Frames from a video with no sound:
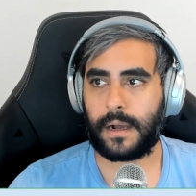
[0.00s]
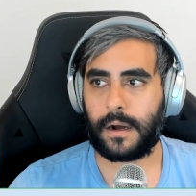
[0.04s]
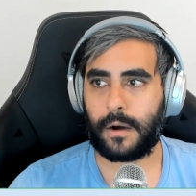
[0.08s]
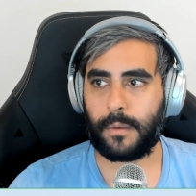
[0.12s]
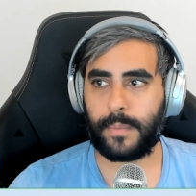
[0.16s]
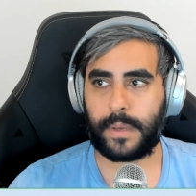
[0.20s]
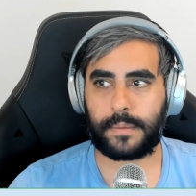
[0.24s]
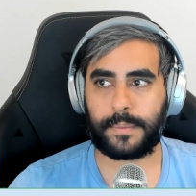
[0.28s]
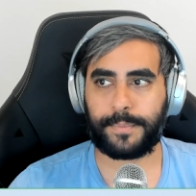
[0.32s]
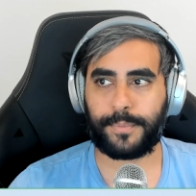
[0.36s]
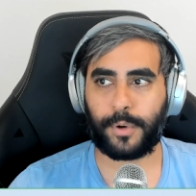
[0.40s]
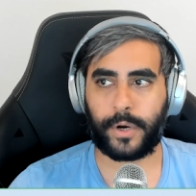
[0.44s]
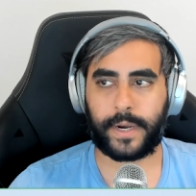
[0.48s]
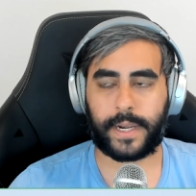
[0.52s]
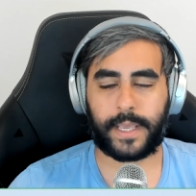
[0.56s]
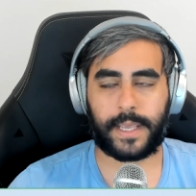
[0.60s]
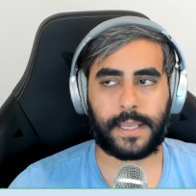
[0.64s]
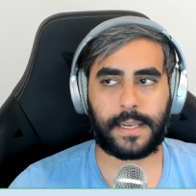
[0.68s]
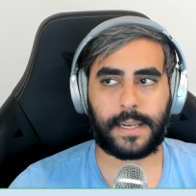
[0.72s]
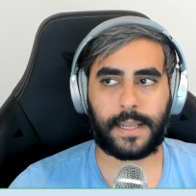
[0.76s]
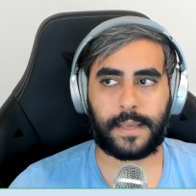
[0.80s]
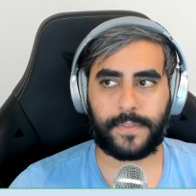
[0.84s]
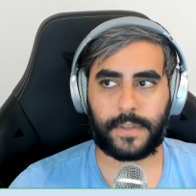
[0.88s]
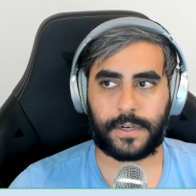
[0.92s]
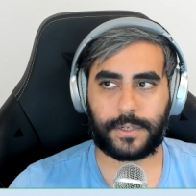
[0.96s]
or maybe
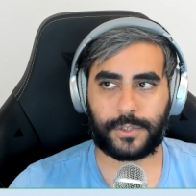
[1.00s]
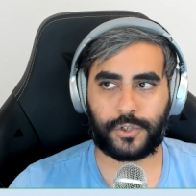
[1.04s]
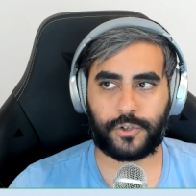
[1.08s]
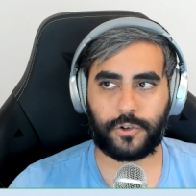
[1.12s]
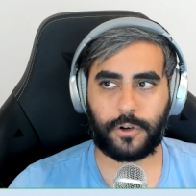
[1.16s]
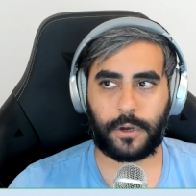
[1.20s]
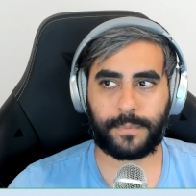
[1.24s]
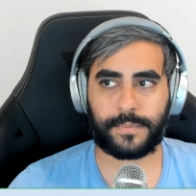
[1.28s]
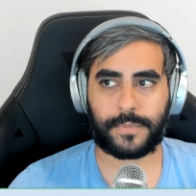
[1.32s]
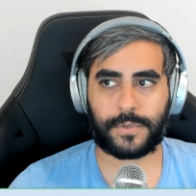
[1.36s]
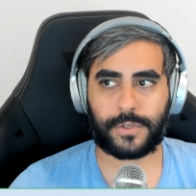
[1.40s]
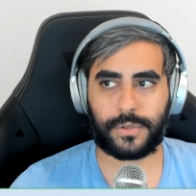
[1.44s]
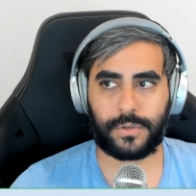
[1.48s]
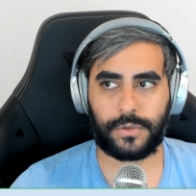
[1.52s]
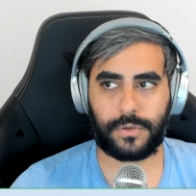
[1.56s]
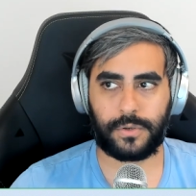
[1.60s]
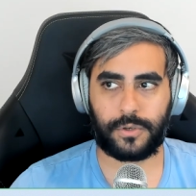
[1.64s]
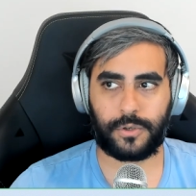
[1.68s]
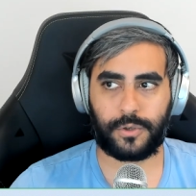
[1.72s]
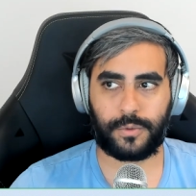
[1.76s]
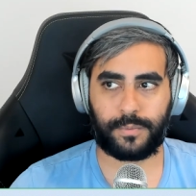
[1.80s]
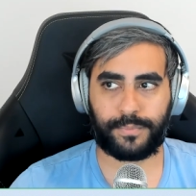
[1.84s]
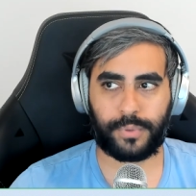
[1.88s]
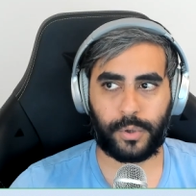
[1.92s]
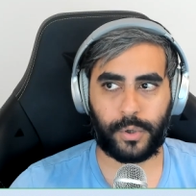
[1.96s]
0.8. And then it dropped
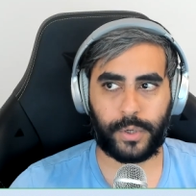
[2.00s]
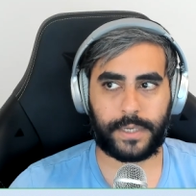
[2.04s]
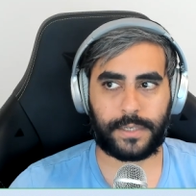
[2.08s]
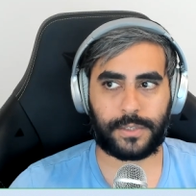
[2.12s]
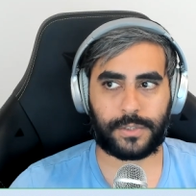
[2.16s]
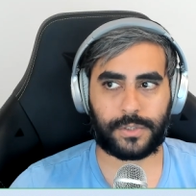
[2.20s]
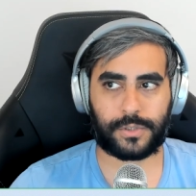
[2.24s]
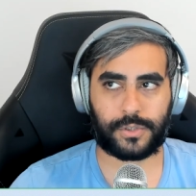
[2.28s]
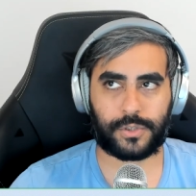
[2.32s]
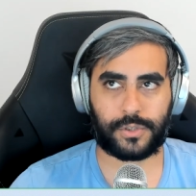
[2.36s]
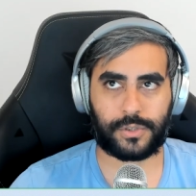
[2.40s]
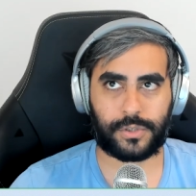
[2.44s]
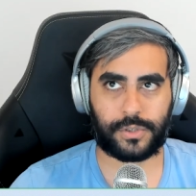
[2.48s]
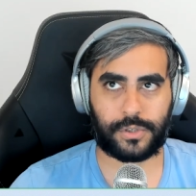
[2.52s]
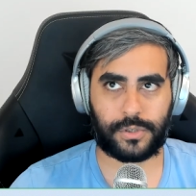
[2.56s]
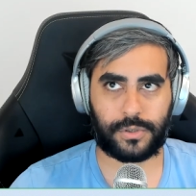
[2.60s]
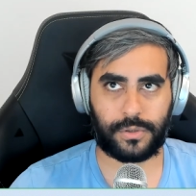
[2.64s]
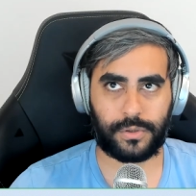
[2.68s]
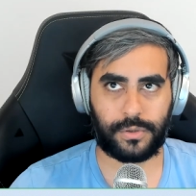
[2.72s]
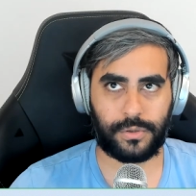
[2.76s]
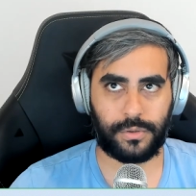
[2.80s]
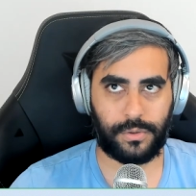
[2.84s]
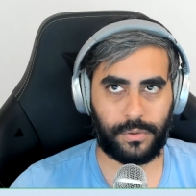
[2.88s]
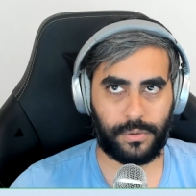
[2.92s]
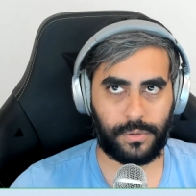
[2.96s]
to
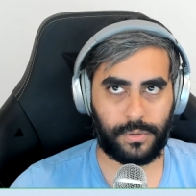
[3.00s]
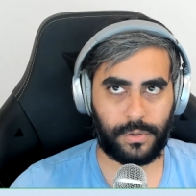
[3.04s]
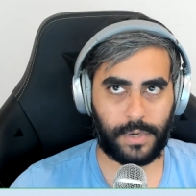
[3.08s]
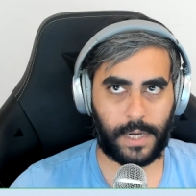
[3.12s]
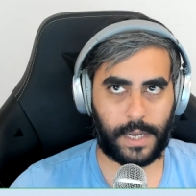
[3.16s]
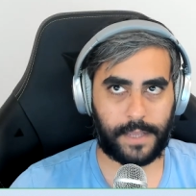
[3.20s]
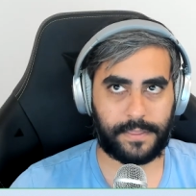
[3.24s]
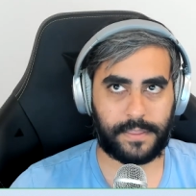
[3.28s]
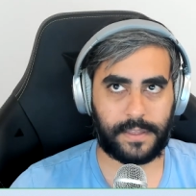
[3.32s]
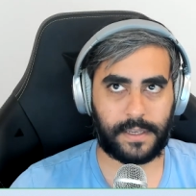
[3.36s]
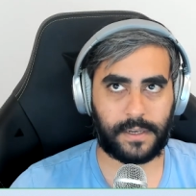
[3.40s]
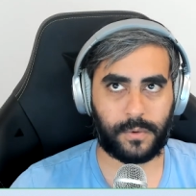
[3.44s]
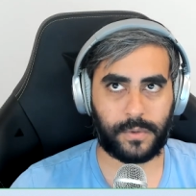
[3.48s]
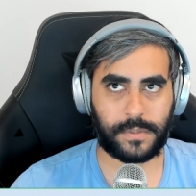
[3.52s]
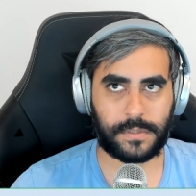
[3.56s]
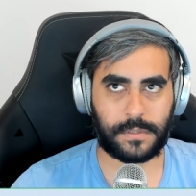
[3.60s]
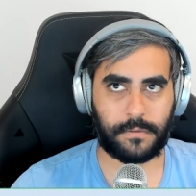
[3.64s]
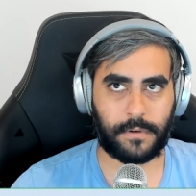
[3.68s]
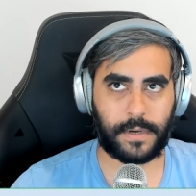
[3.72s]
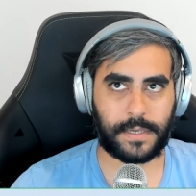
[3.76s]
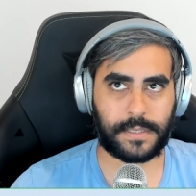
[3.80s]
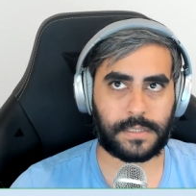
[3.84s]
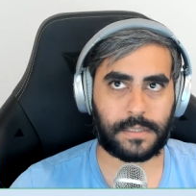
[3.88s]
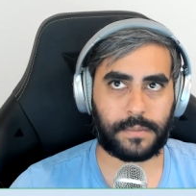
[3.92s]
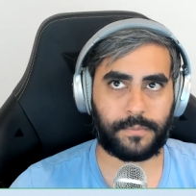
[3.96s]
0.2, I think was
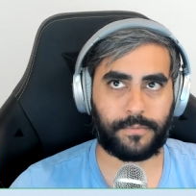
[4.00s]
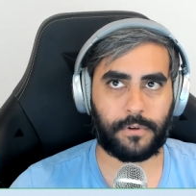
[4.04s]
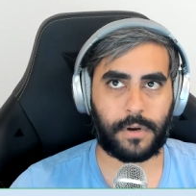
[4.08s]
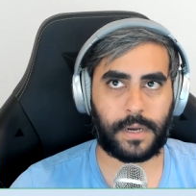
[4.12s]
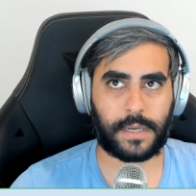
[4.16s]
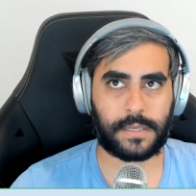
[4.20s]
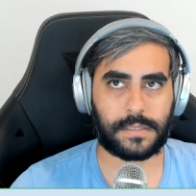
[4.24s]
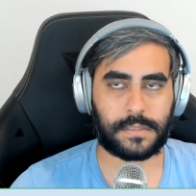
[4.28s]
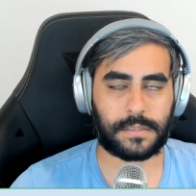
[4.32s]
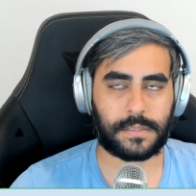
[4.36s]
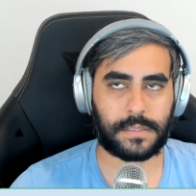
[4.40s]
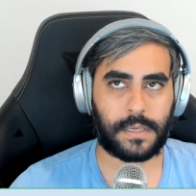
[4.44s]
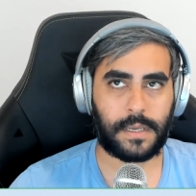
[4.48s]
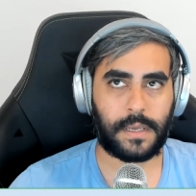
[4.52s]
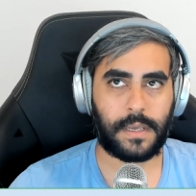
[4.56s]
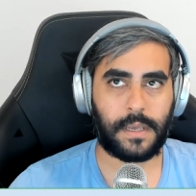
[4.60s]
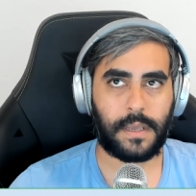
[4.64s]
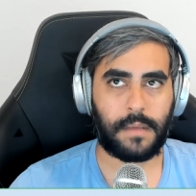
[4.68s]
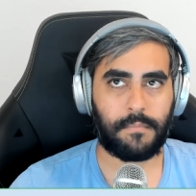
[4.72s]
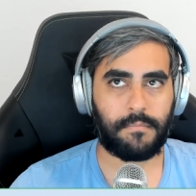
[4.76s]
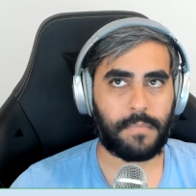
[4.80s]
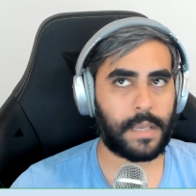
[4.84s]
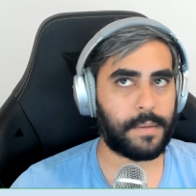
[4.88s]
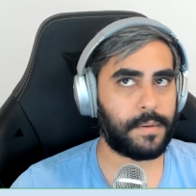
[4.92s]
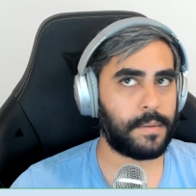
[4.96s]
the resting price,
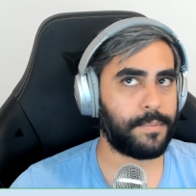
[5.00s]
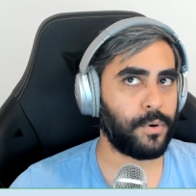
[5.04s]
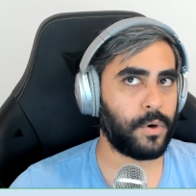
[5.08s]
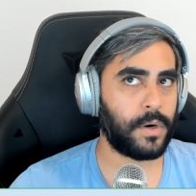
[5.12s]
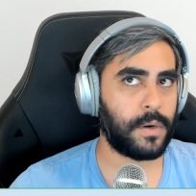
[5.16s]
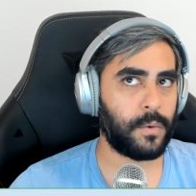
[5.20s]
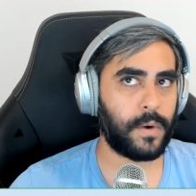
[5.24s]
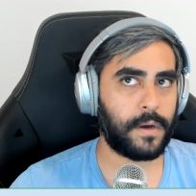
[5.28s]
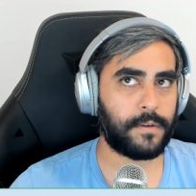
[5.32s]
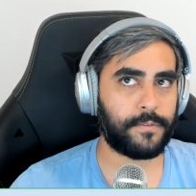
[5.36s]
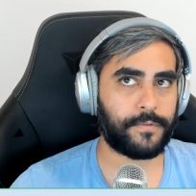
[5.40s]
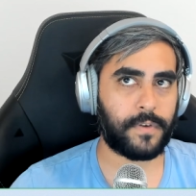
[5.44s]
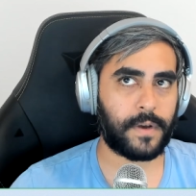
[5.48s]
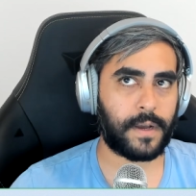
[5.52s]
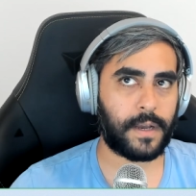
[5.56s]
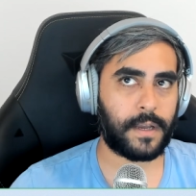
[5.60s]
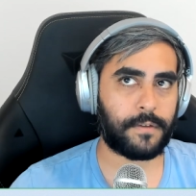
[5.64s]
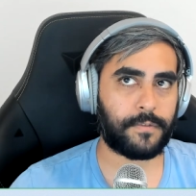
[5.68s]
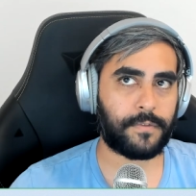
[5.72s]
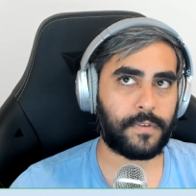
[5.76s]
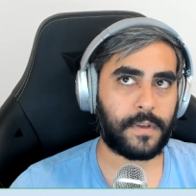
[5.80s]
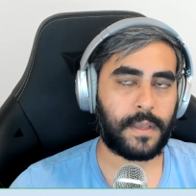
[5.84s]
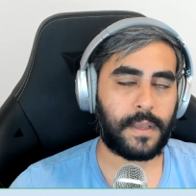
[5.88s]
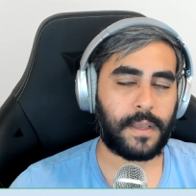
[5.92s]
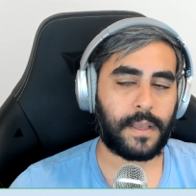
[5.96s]
maybe
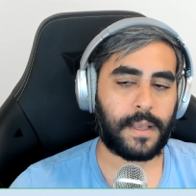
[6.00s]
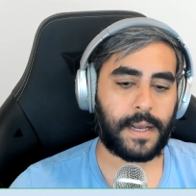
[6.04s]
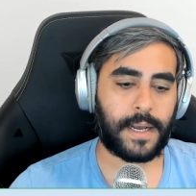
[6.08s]
0.15.